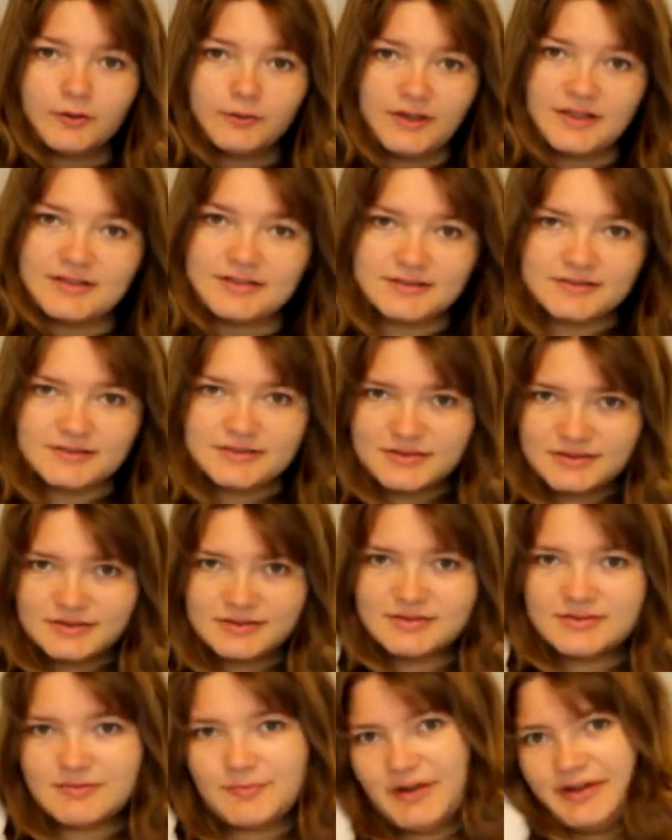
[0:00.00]
That's,
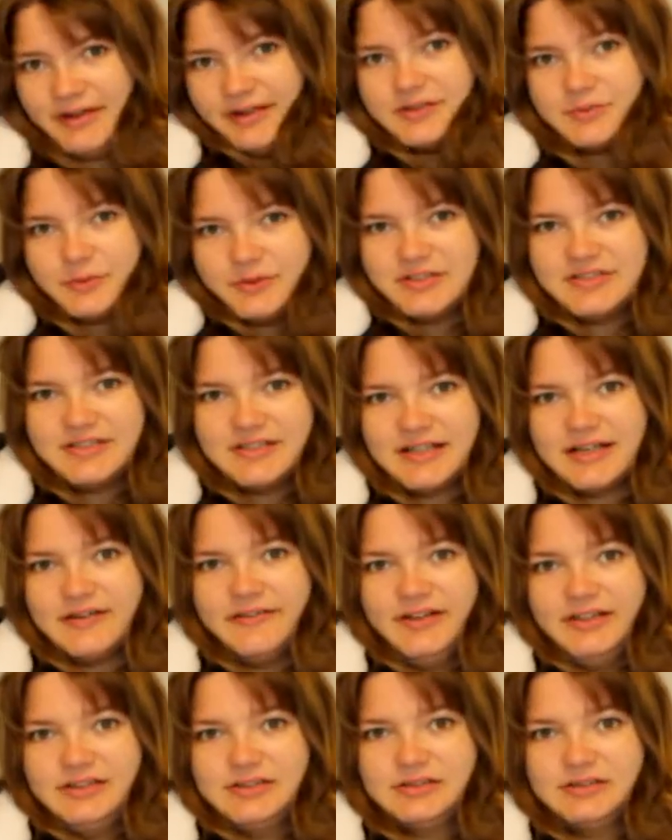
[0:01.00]
to me, that's what a Snicker is.